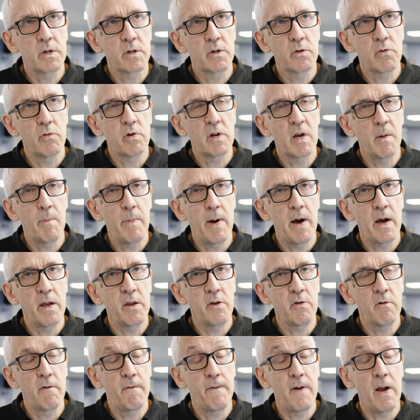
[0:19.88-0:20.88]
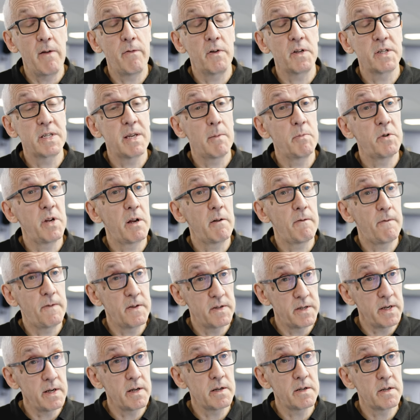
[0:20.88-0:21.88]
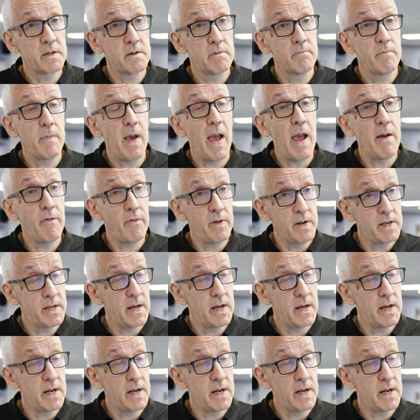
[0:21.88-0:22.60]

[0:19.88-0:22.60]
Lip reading: to talk about your favourite subject, physics, every